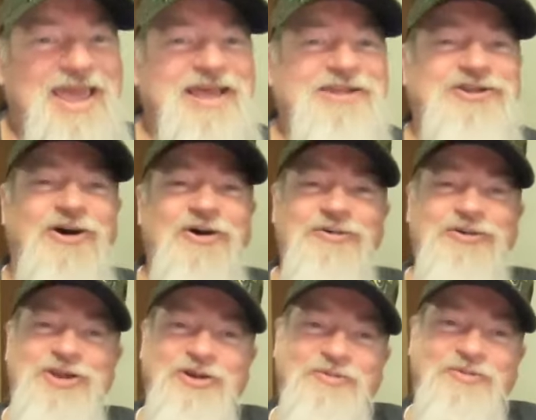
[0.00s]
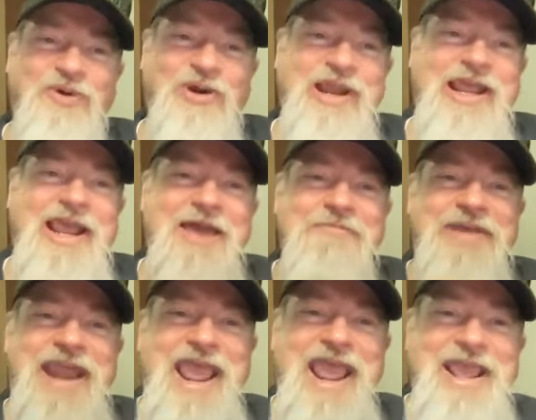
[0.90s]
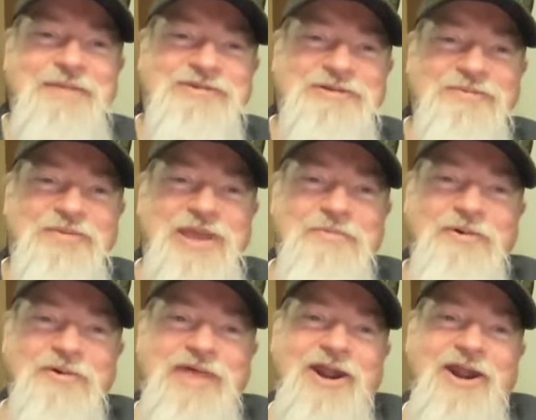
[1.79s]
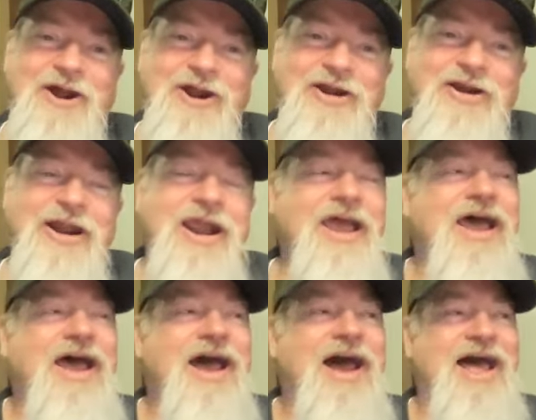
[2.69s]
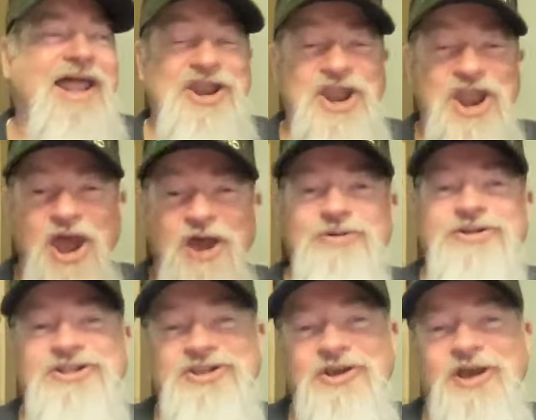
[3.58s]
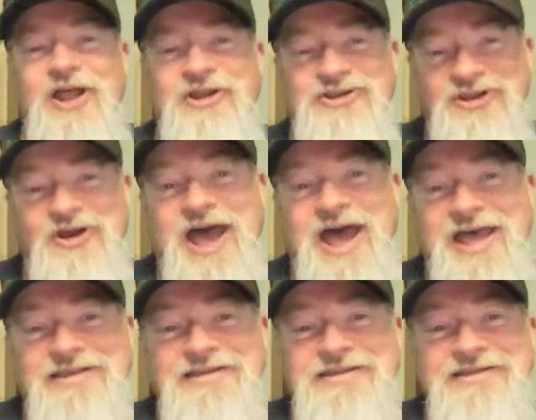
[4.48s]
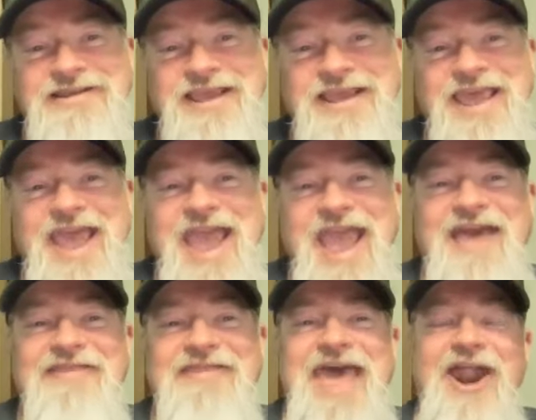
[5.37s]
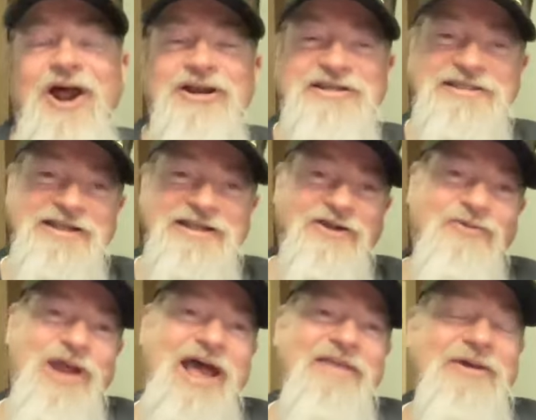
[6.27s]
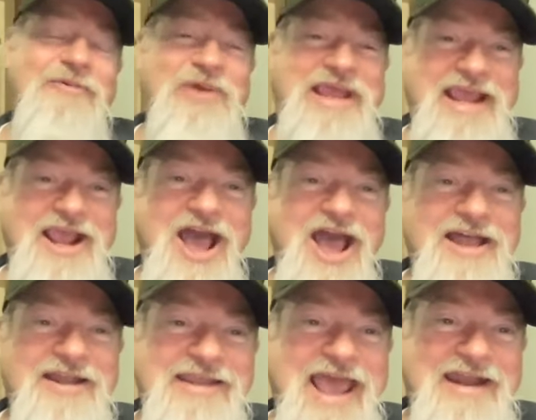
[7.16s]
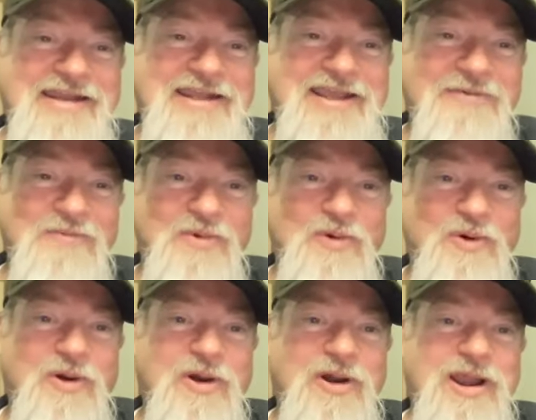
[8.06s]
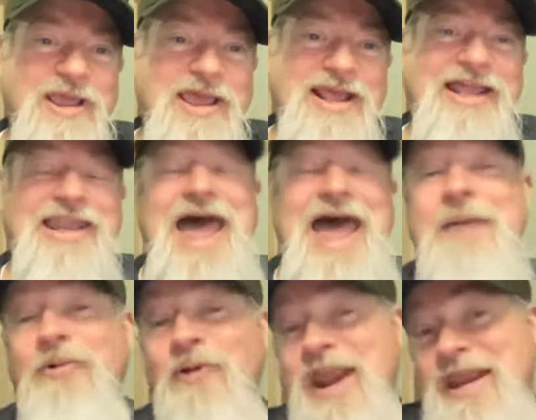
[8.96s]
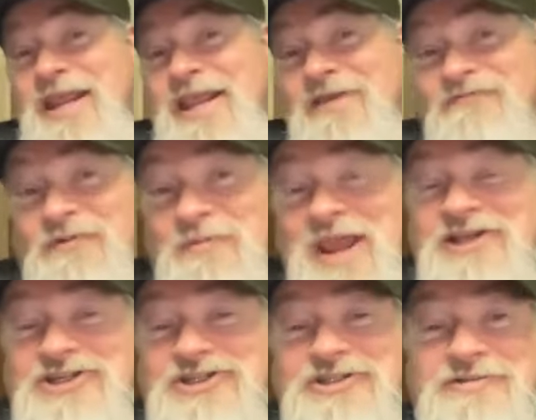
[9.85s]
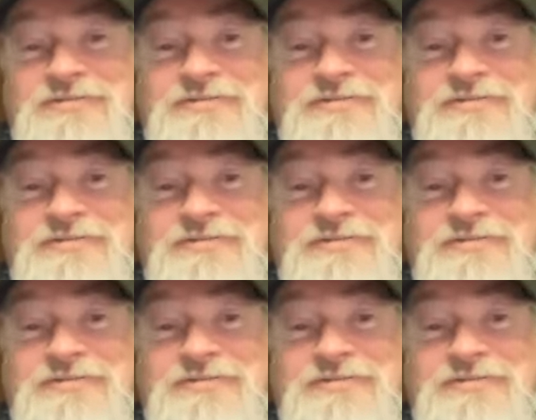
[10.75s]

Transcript: So you're bringing up names and people that are known to us and that are still around that we can contact to get more collaborating information.